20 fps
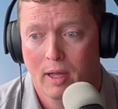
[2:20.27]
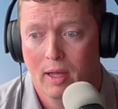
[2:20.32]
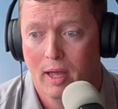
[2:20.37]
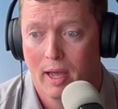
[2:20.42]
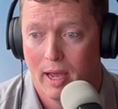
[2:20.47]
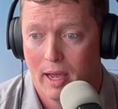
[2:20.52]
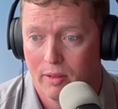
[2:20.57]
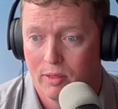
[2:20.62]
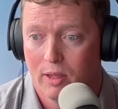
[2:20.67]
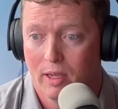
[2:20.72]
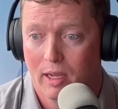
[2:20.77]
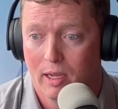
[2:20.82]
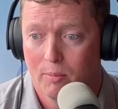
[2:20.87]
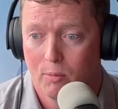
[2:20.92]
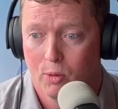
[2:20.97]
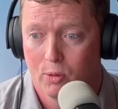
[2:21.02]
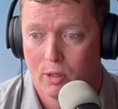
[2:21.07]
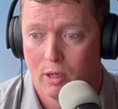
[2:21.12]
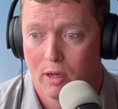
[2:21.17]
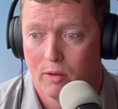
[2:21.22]
at the
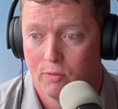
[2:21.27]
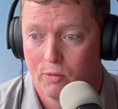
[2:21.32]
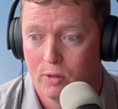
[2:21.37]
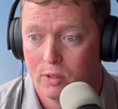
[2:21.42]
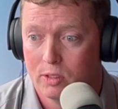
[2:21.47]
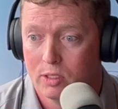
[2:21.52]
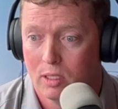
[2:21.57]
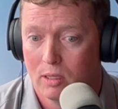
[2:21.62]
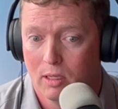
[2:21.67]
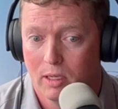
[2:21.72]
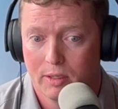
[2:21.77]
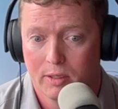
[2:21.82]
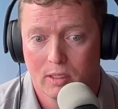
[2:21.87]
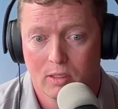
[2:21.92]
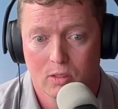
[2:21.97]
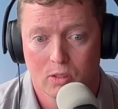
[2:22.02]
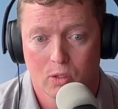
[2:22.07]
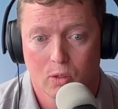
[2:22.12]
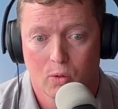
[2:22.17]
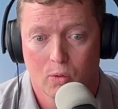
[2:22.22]
AMO conference in London.
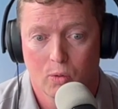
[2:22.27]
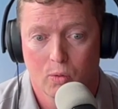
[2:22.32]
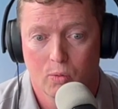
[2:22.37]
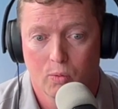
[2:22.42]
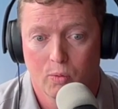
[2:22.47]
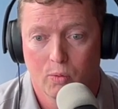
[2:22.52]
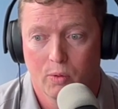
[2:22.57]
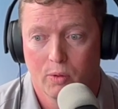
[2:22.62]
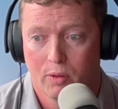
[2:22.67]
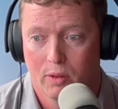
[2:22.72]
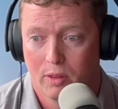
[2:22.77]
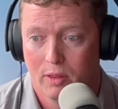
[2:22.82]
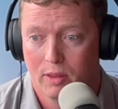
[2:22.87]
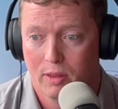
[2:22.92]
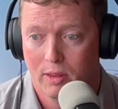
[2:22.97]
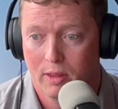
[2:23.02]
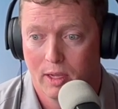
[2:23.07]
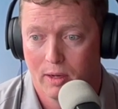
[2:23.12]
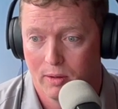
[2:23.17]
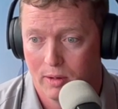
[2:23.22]
So
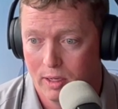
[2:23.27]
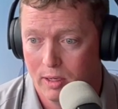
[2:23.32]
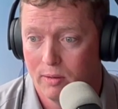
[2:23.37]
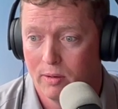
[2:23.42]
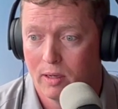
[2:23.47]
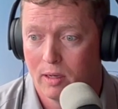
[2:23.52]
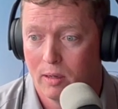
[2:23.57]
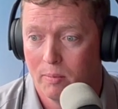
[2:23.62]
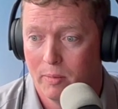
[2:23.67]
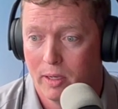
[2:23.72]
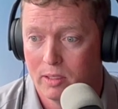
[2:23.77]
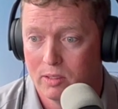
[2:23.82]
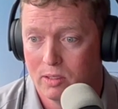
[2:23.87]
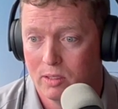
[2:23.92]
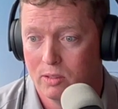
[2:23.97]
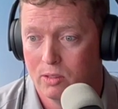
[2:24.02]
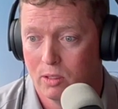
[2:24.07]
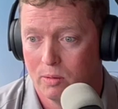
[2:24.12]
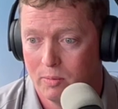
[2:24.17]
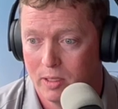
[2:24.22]
they're hearing our
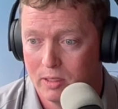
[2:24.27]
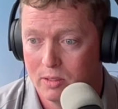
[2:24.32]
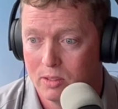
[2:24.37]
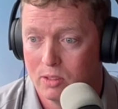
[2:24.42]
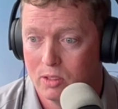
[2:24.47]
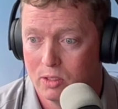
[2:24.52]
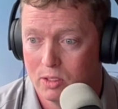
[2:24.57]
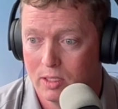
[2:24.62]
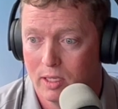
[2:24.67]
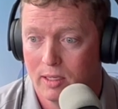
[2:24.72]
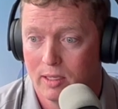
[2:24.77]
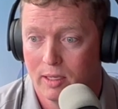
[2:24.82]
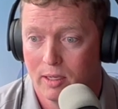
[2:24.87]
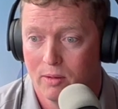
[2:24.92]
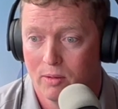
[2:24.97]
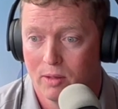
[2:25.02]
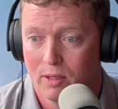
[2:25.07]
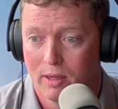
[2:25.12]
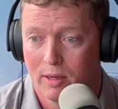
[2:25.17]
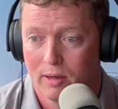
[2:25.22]
message. Our message is getting
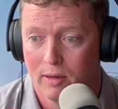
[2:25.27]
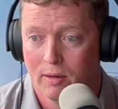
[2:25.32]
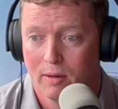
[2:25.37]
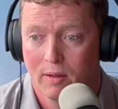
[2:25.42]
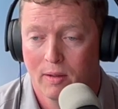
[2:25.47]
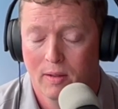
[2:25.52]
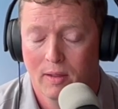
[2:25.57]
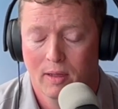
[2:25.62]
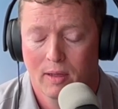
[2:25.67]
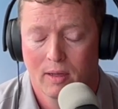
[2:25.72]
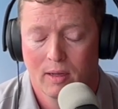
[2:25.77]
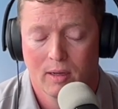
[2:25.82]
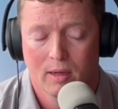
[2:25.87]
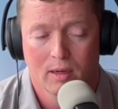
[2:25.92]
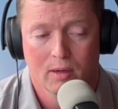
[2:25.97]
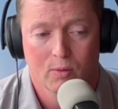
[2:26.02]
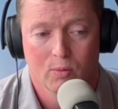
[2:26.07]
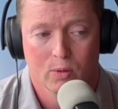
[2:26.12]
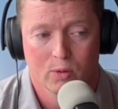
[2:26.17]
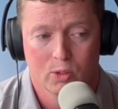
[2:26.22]
out there.
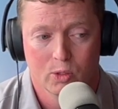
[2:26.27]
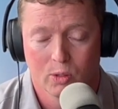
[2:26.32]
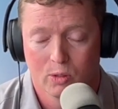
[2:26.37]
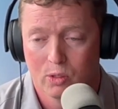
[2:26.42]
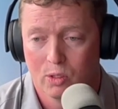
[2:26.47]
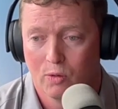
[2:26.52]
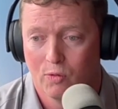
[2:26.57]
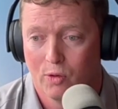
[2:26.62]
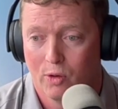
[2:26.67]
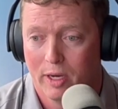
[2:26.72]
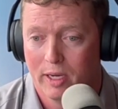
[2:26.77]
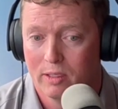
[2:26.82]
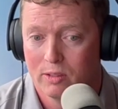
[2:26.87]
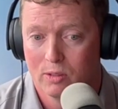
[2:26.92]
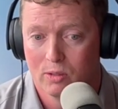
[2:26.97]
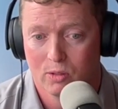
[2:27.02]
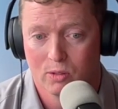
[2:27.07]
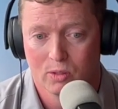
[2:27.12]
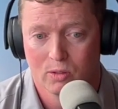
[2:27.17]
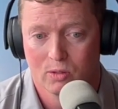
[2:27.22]
We're searching for
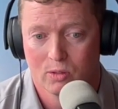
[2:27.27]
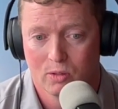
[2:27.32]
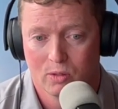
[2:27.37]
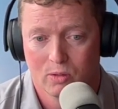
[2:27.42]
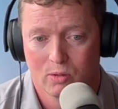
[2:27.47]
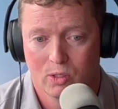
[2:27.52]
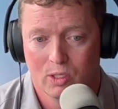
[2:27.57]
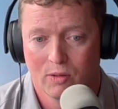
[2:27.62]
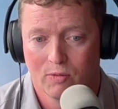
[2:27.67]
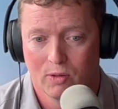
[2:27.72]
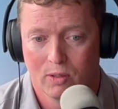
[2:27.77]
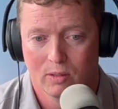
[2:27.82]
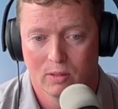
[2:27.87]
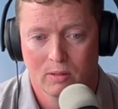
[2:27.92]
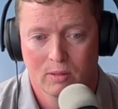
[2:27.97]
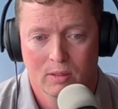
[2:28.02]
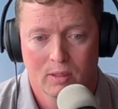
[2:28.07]
answers. There's different